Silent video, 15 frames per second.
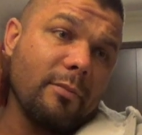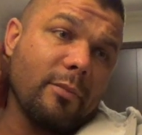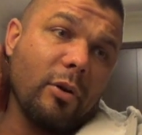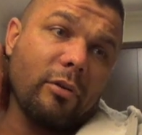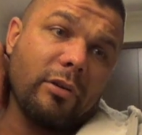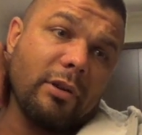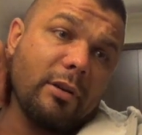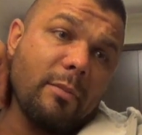
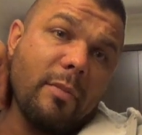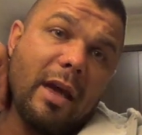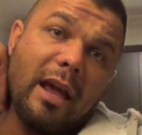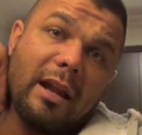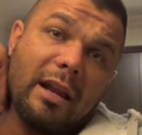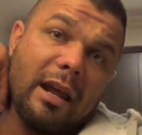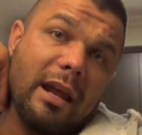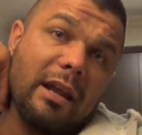in the
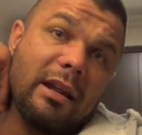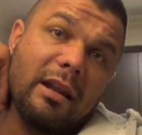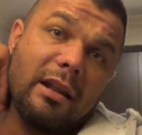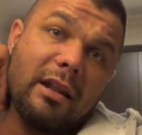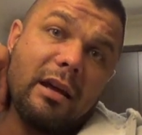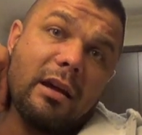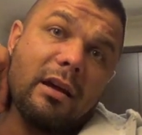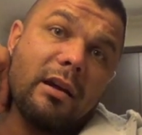men and
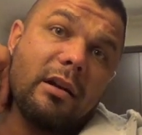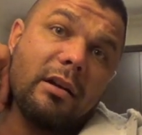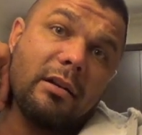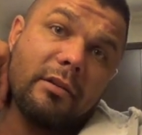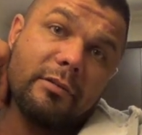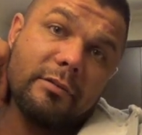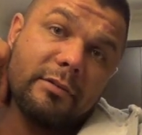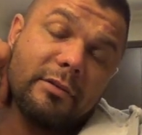in
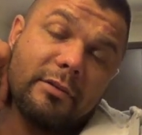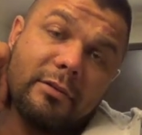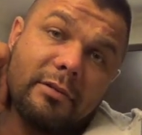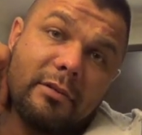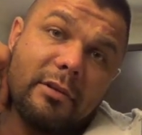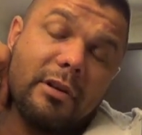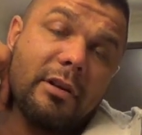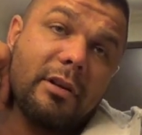
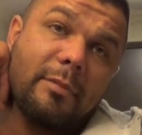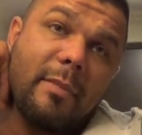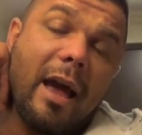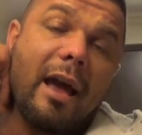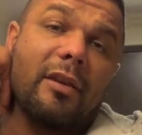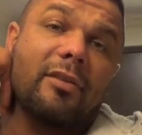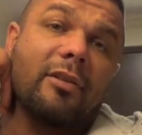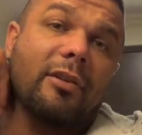the
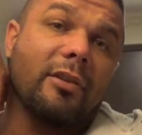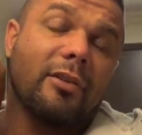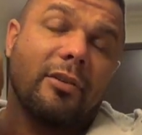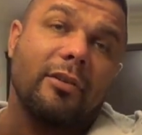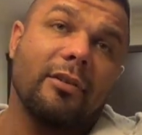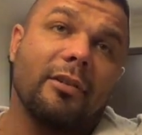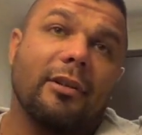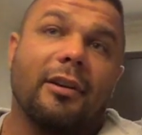
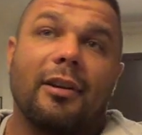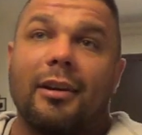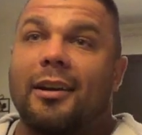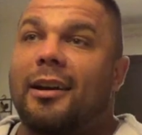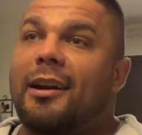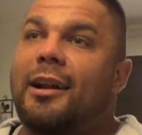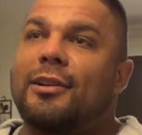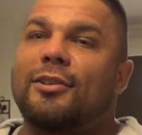masters.
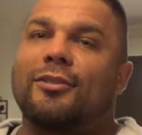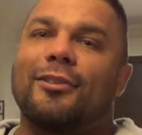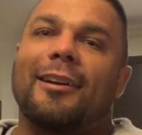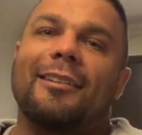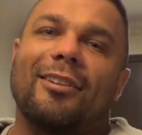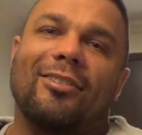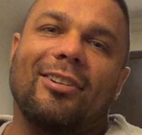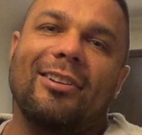And I'd just
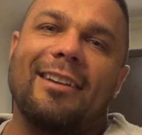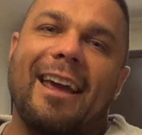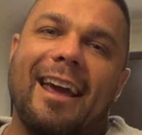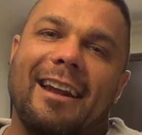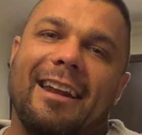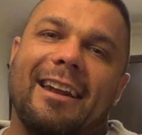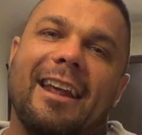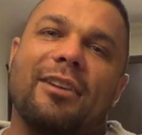like to see
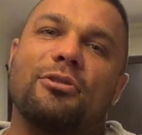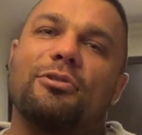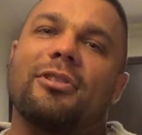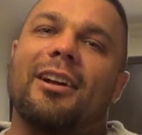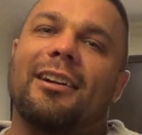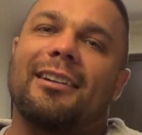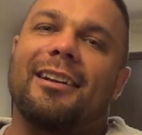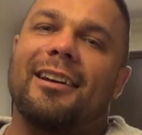Danny and Andrew
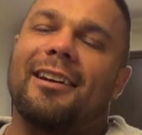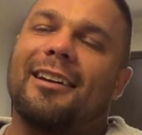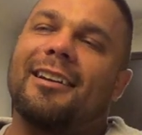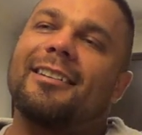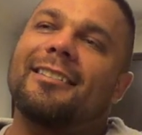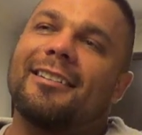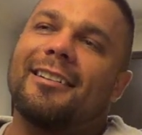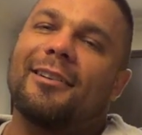
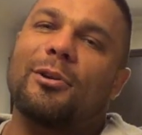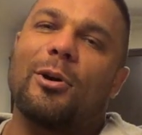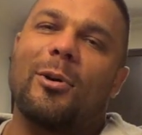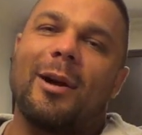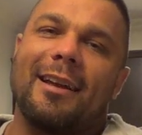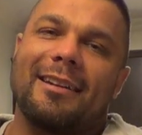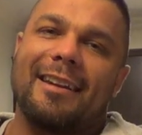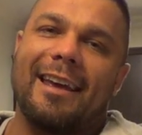Dudka
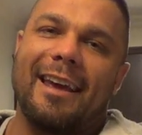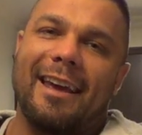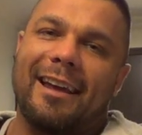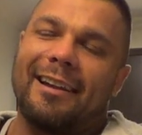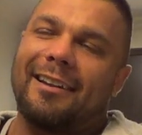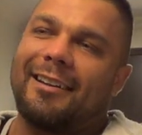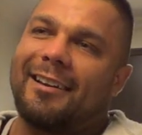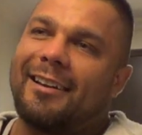go head to
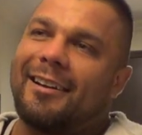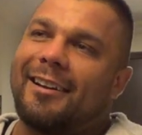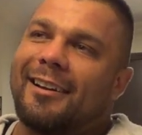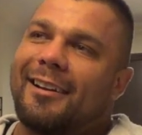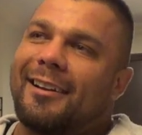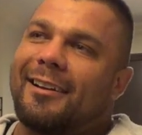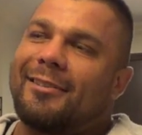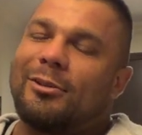head.
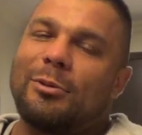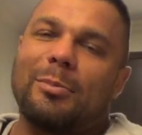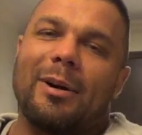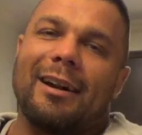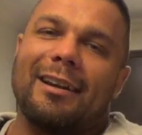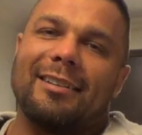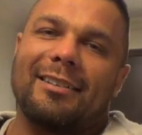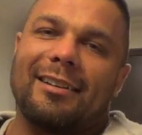Two
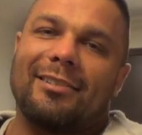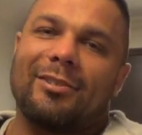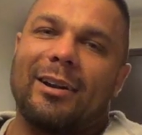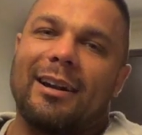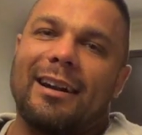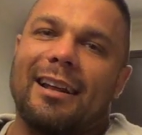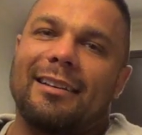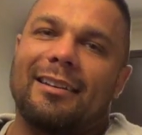buddies that
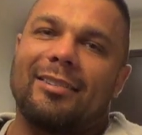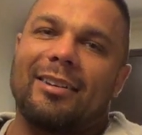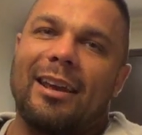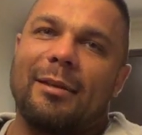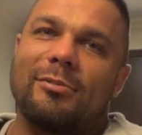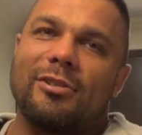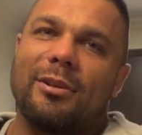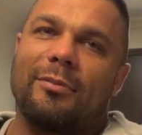trained at the
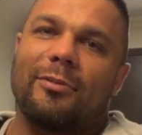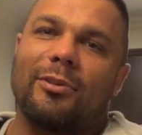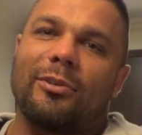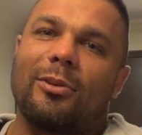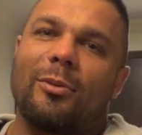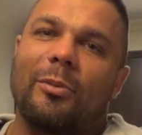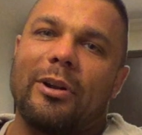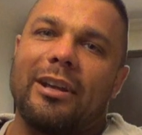same gym for
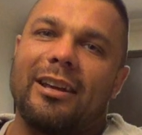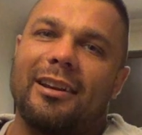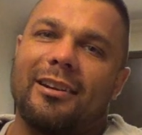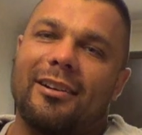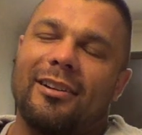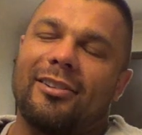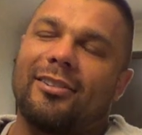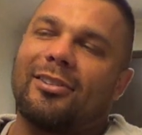so many
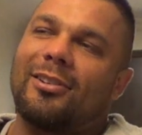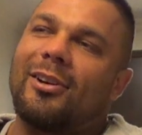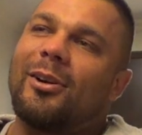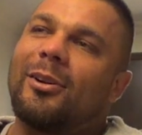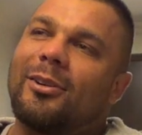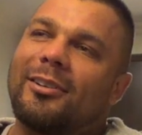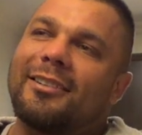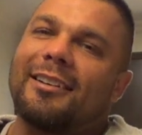years,
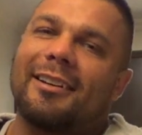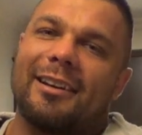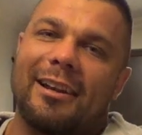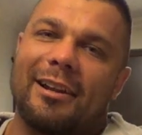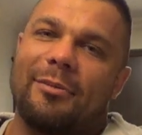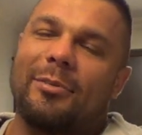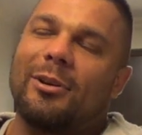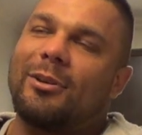so
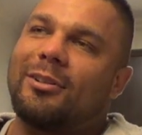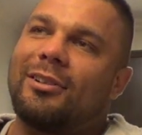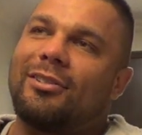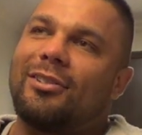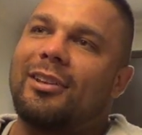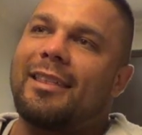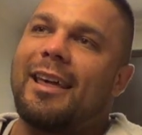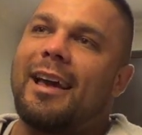it'd be good to
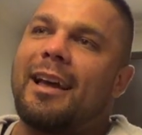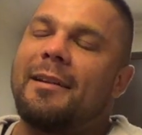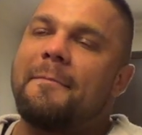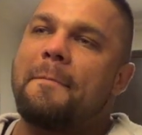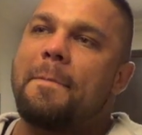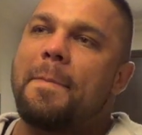see that.